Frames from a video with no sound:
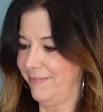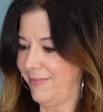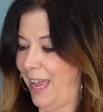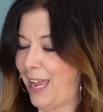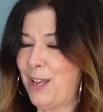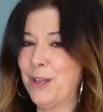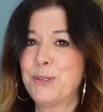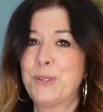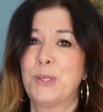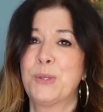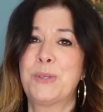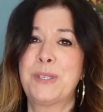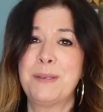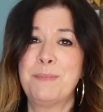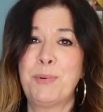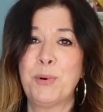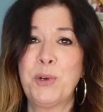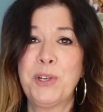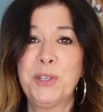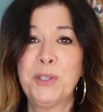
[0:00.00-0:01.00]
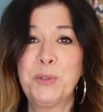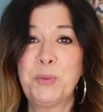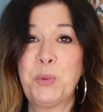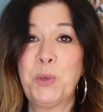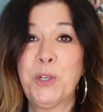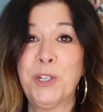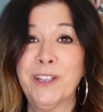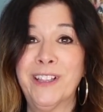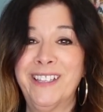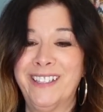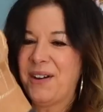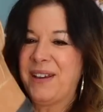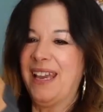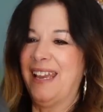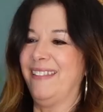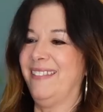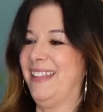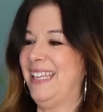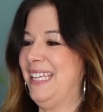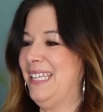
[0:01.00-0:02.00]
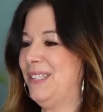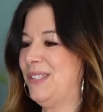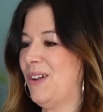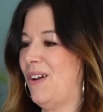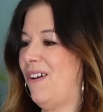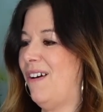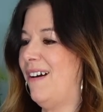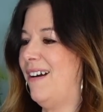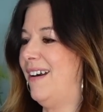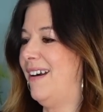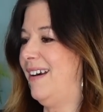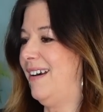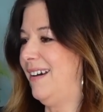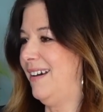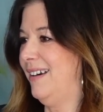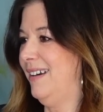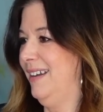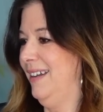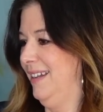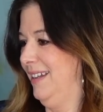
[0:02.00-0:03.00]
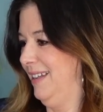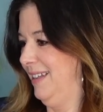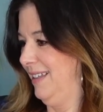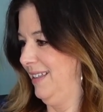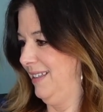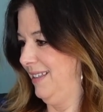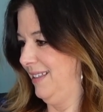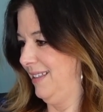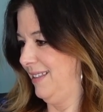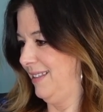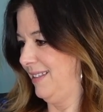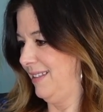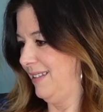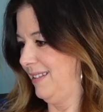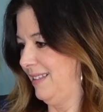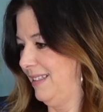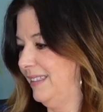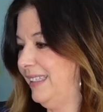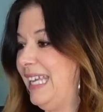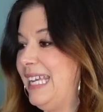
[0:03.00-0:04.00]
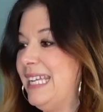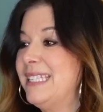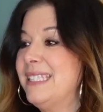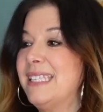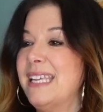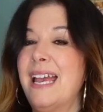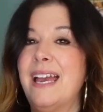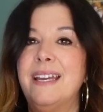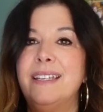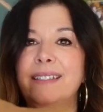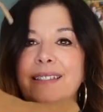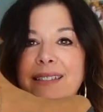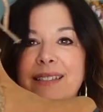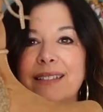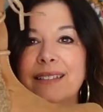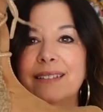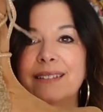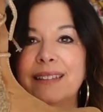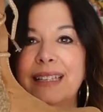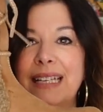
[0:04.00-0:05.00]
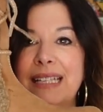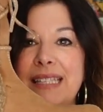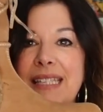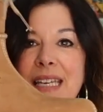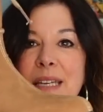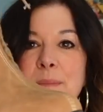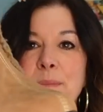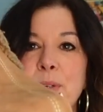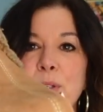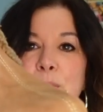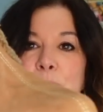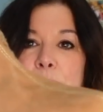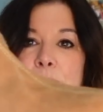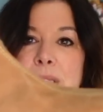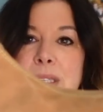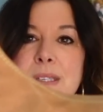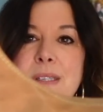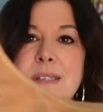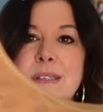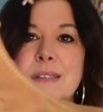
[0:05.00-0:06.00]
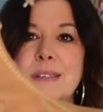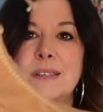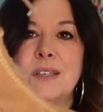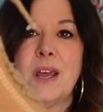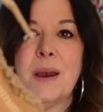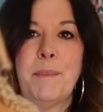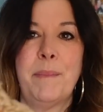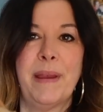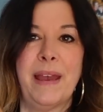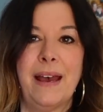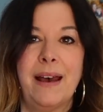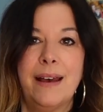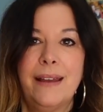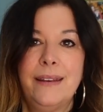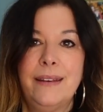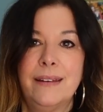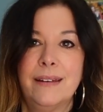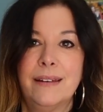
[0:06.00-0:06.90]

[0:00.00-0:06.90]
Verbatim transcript: I also see boiled wool. Okay, these are Land's End. Land's End boots, not bad.